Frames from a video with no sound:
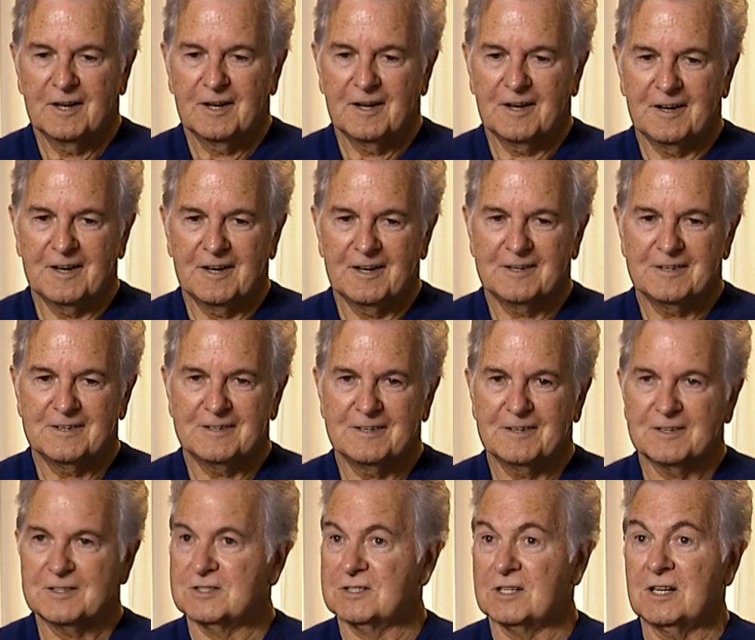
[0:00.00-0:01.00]
and
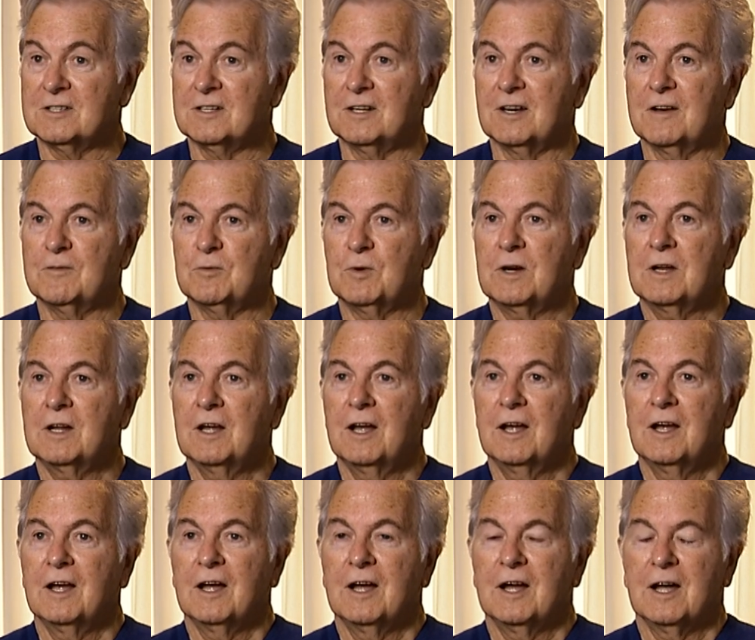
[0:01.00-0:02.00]
because I didn't have one,
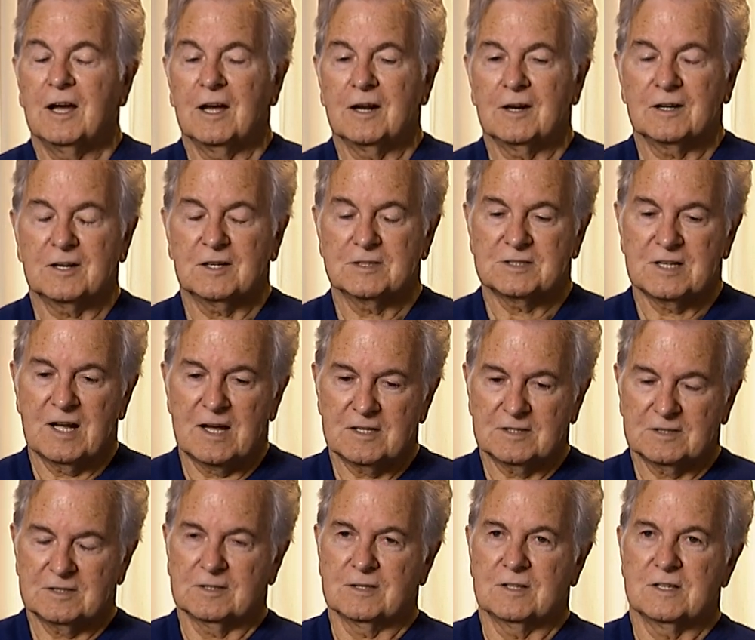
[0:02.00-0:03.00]
and I got
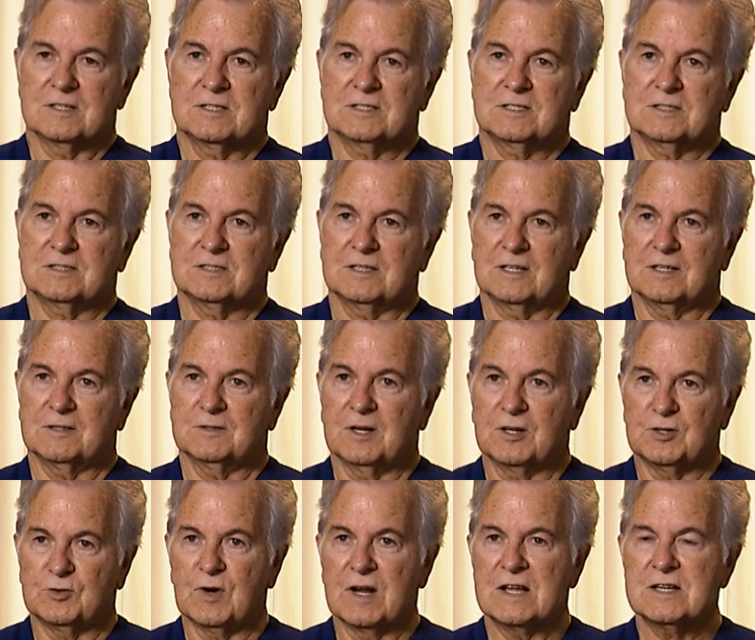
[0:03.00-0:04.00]
down to this
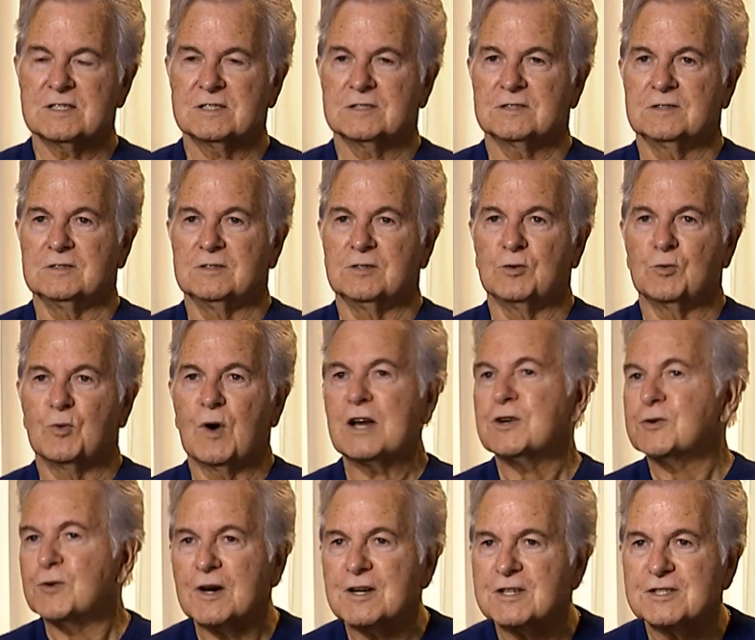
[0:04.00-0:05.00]
address in
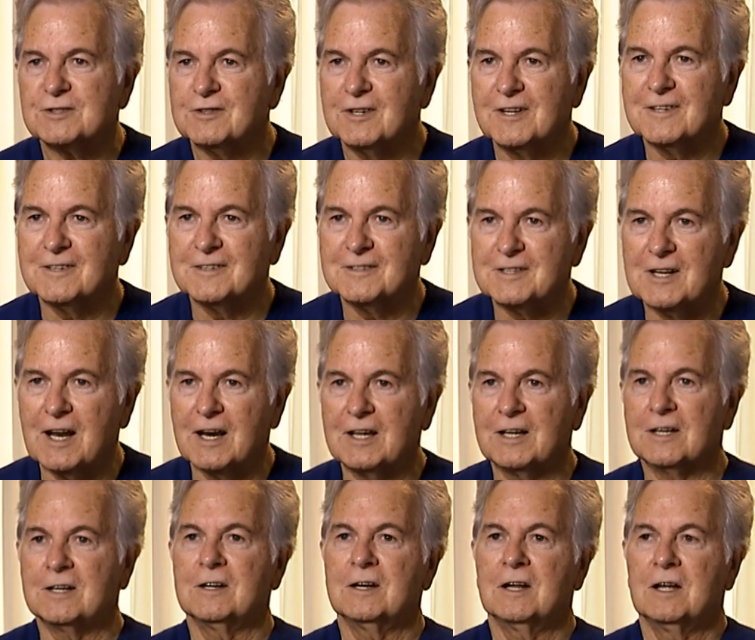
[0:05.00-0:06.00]
Rattray Street in
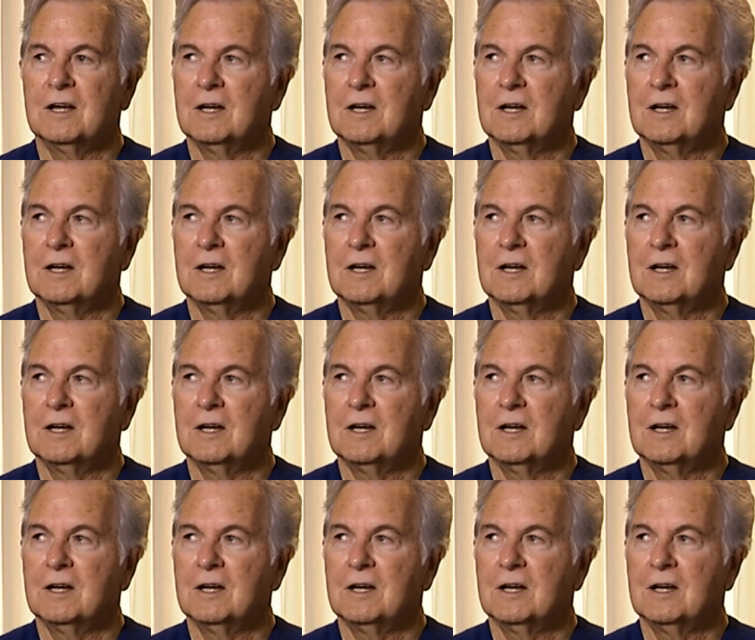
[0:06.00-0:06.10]
Dunedin,